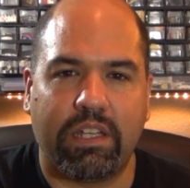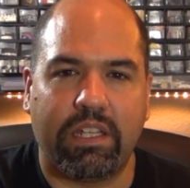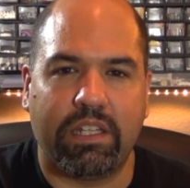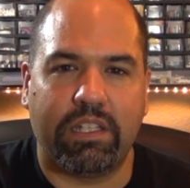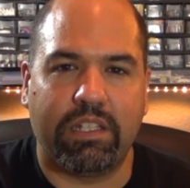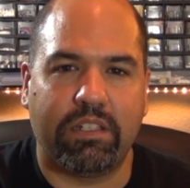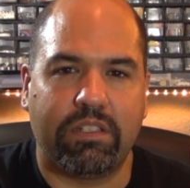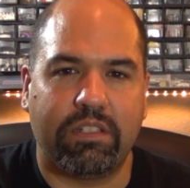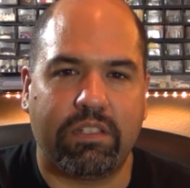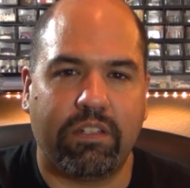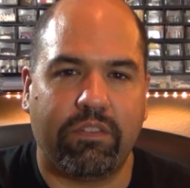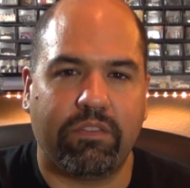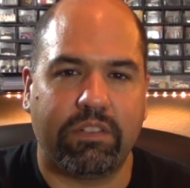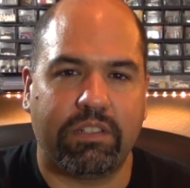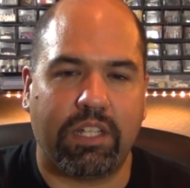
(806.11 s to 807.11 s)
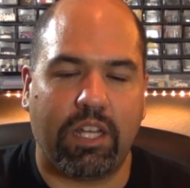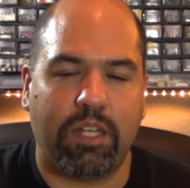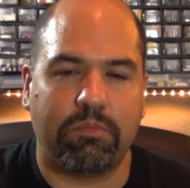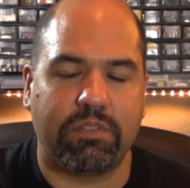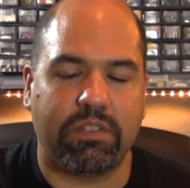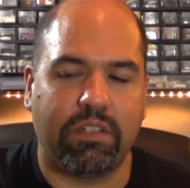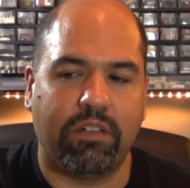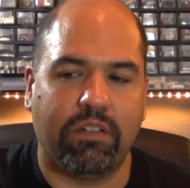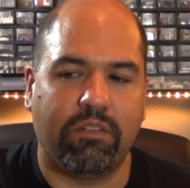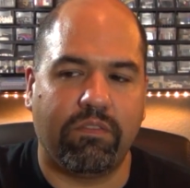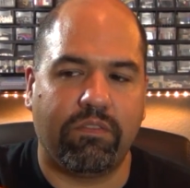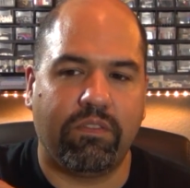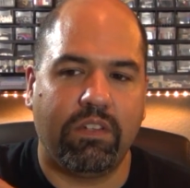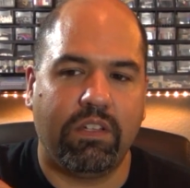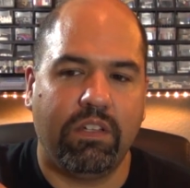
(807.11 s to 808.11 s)
and different types
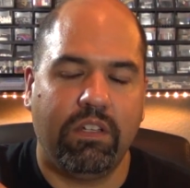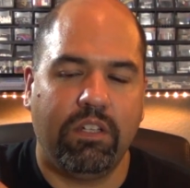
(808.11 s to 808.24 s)
of